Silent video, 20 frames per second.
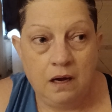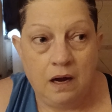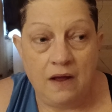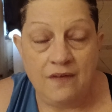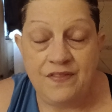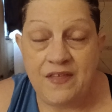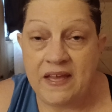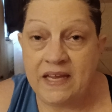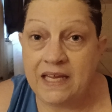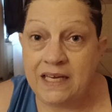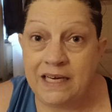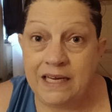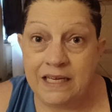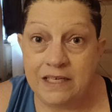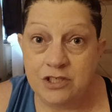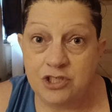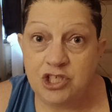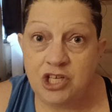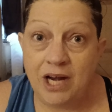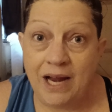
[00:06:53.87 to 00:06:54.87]
I think, 1.5
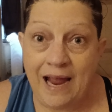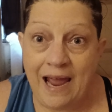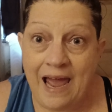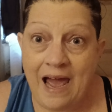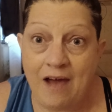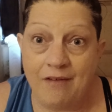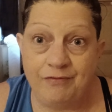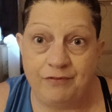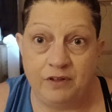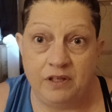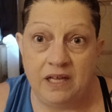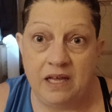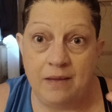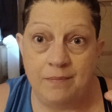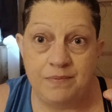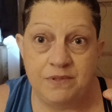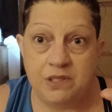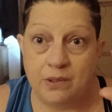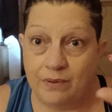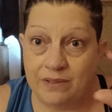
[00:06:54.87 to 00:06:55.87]
inch
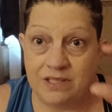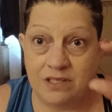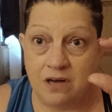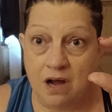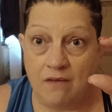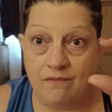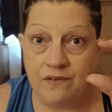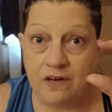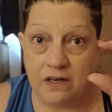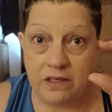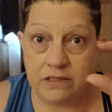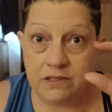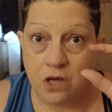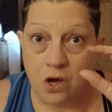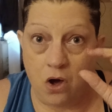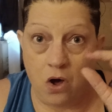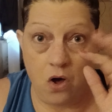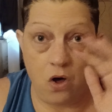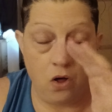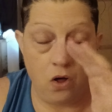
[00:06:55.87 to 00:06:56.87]
lip, so it's not very
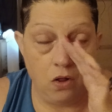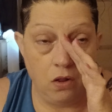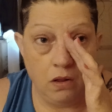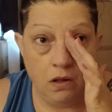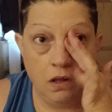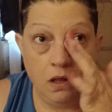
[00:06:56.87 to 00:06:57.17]
tall.